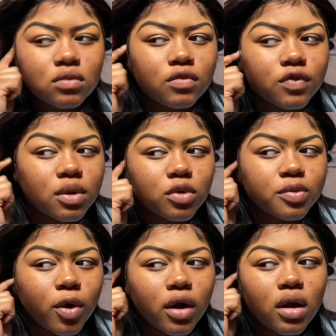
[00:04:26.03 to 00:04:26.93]
for the most
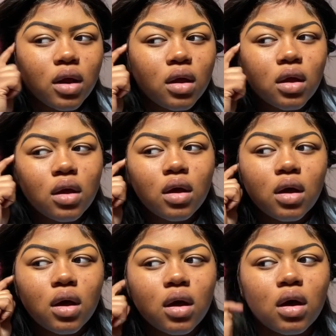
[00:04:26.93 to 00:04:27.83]
part.
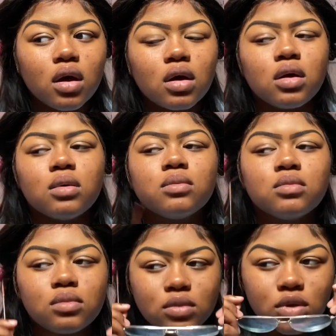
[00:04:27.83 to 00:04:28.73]

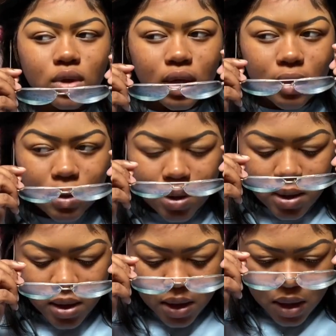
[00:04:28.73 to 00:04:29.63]
So yeah.
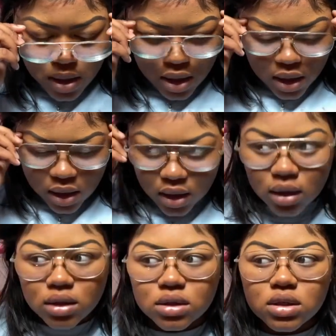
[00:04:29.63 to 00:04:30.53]
And
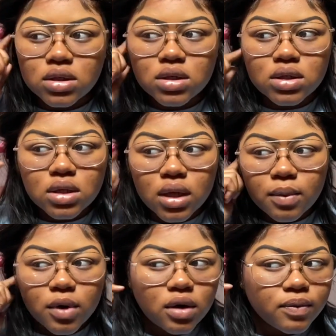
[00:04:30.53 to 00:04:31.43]
just a
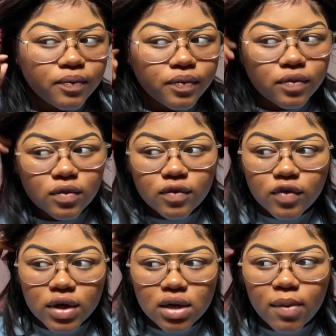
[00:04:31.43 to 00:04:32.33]
disclaimer for
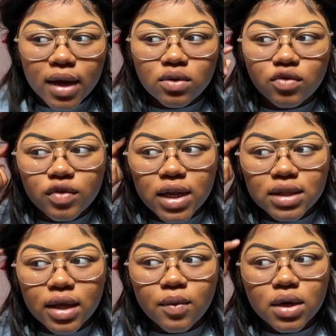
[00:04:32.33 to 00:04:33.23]
anybody who feel like
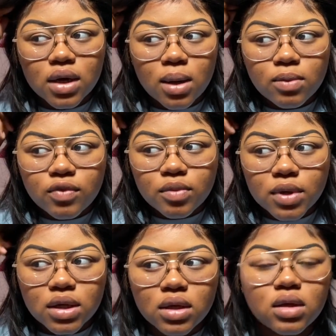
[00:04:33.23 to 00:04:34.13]
they want to come for
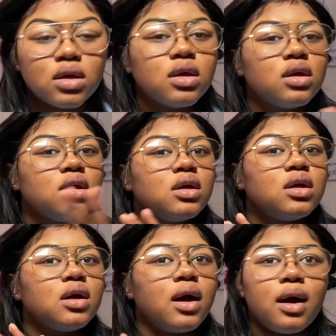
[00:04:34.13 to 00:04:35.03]
me.
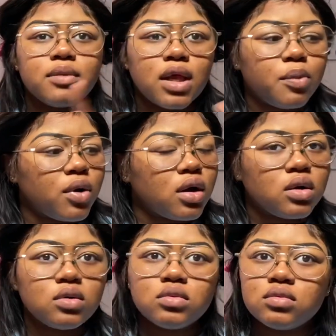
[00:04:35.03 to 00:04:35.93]
I'm not a
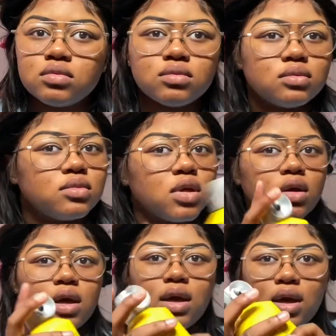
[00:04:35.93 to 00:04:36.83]
pro.
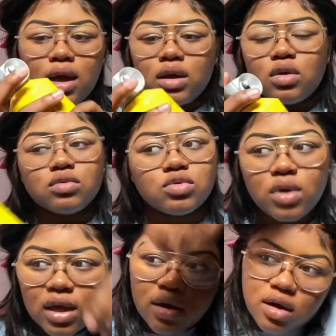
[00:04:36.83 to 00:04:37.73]
Okay, I don't do
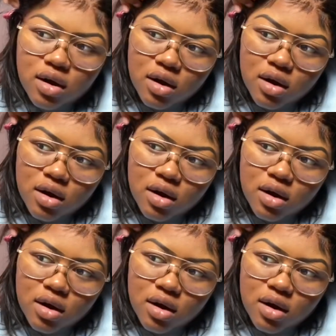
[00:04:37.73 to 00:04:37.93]
hair.